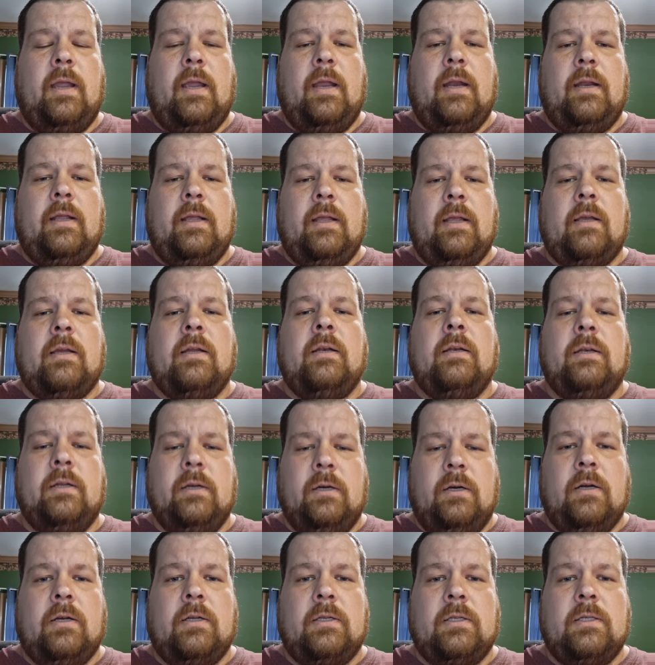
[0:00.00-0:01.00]
and it
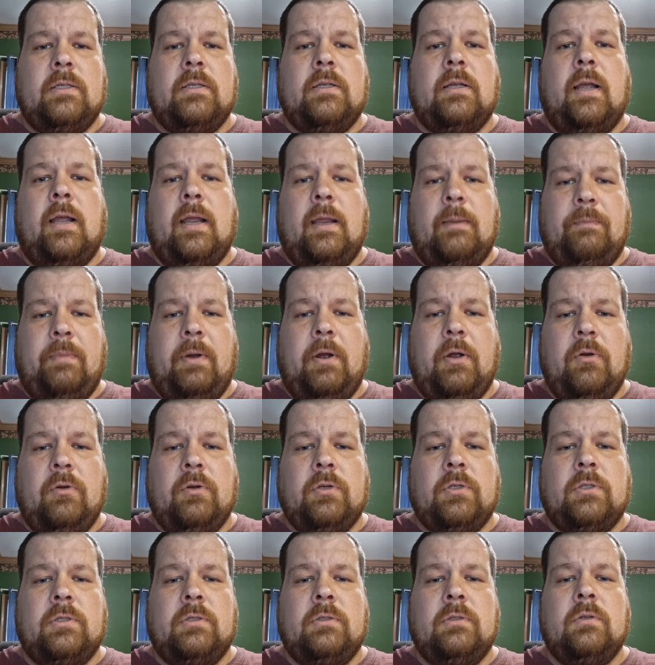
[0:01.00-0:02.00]
conducts a
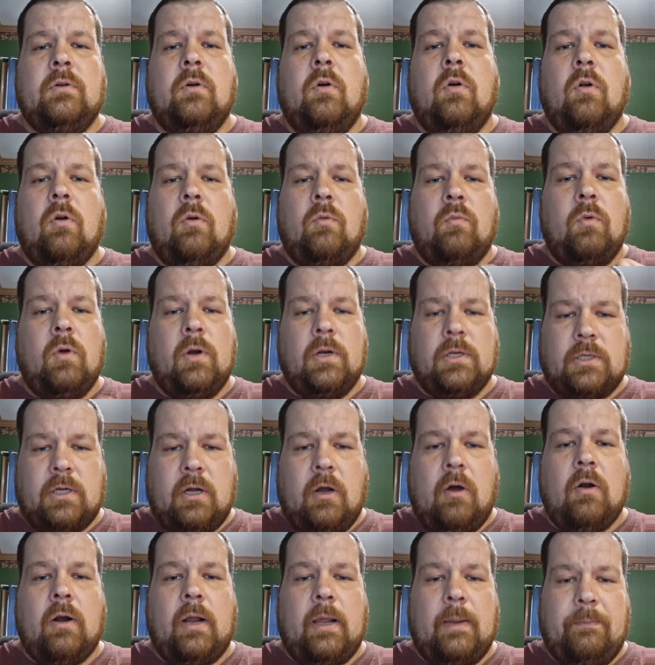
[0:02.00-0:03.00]
post or what is
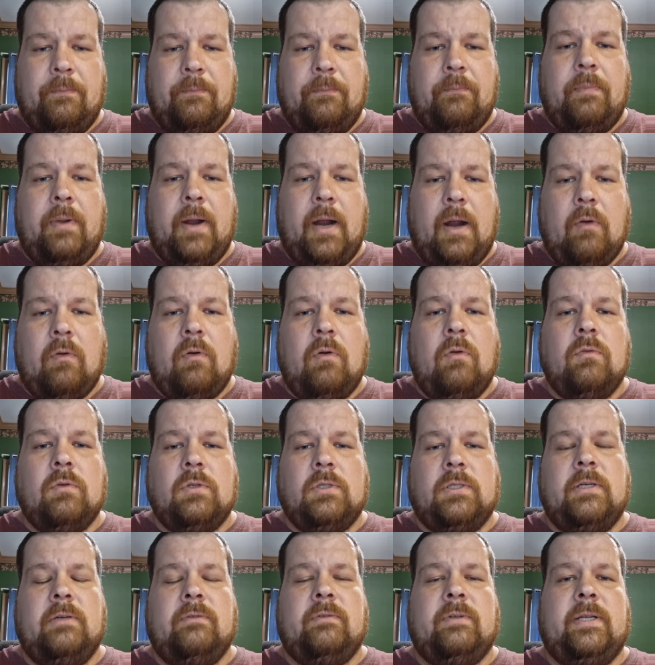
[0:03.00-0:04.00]
called a power on
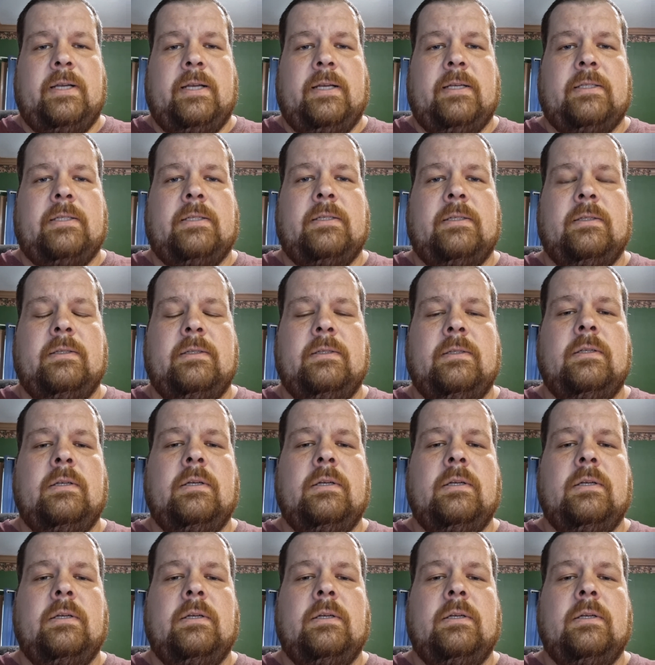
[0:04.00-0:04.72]
self test.